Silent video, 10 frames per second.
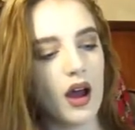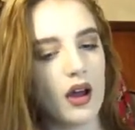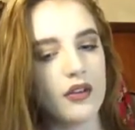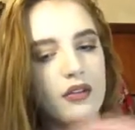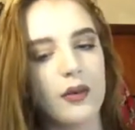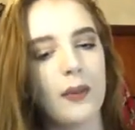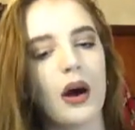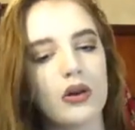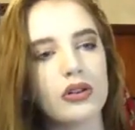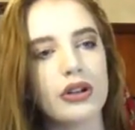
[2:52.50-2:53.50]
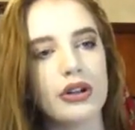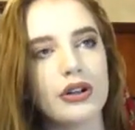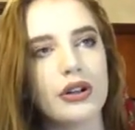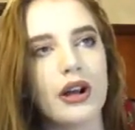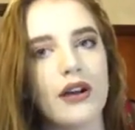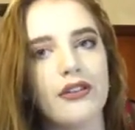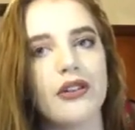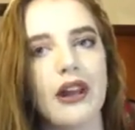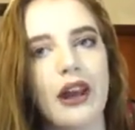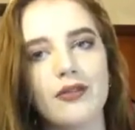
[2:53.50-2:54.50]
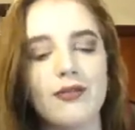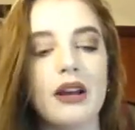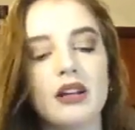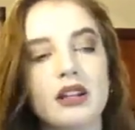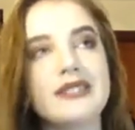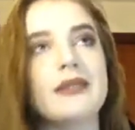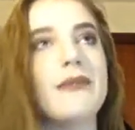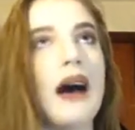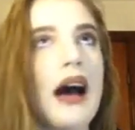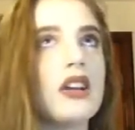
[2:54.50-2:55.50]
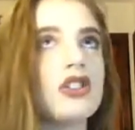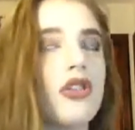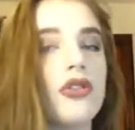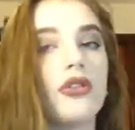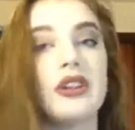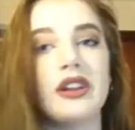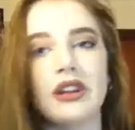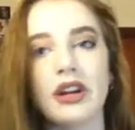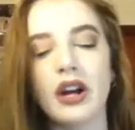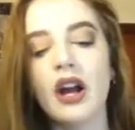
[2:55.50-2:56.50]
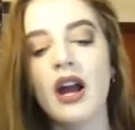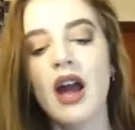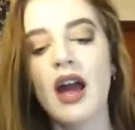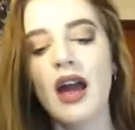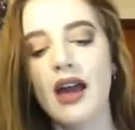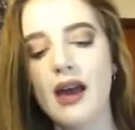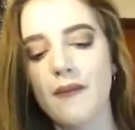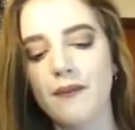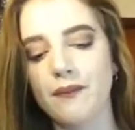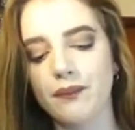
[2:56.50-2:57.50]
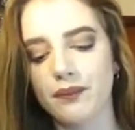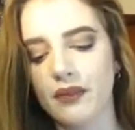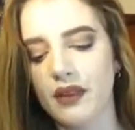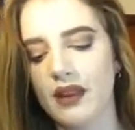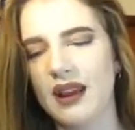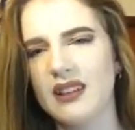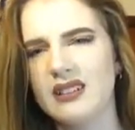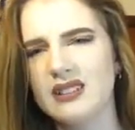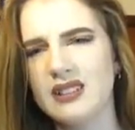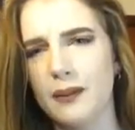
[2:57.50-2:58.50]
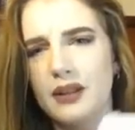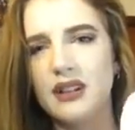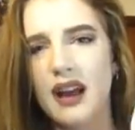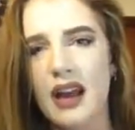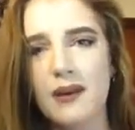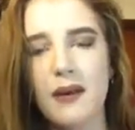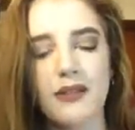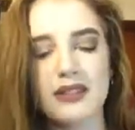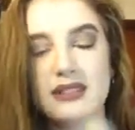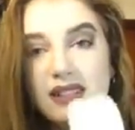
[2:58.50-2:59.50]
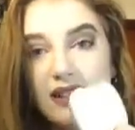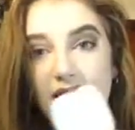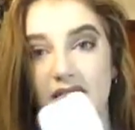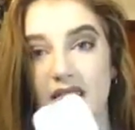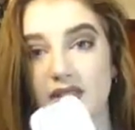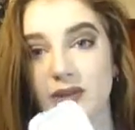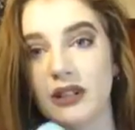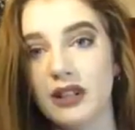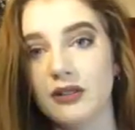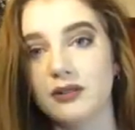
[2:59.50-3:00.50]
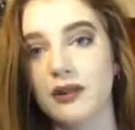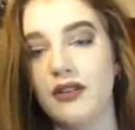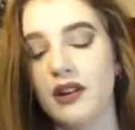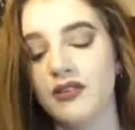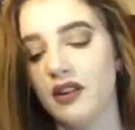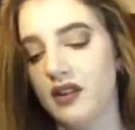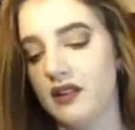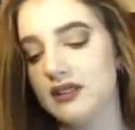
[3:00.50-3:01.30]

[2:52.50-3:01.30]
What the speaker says: And for powder, I feel like I've mixed and matched through the year. In summertime, I was saying this one here was my favourite.